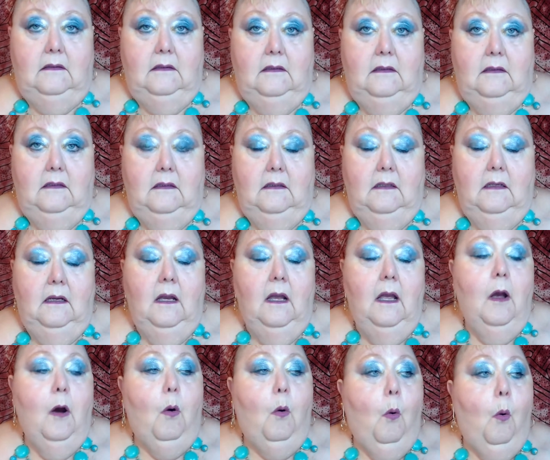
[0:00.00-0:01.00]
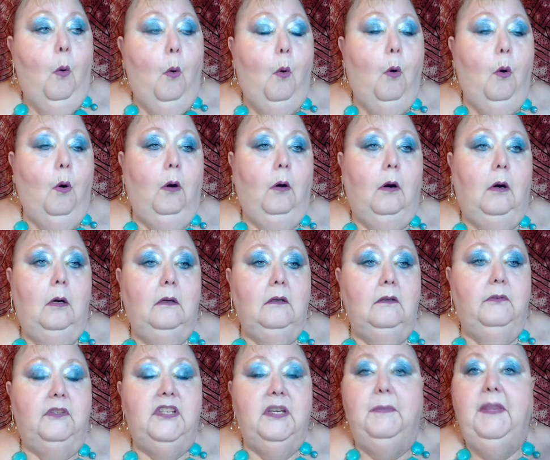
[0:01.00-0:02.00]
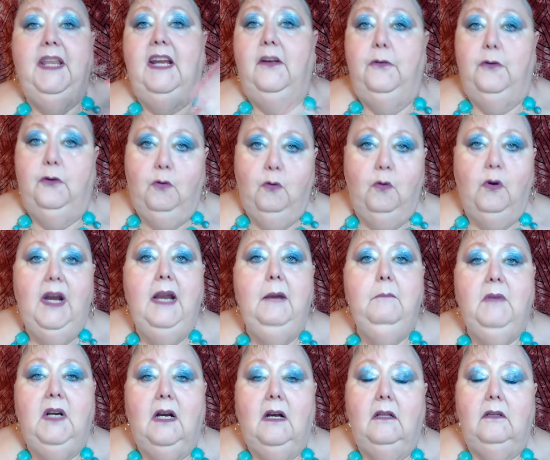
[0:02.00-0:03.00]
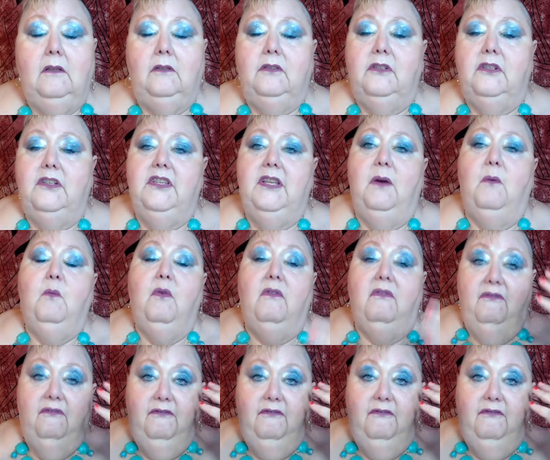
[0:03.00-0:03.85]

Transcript: or some of the other cream colors that were very,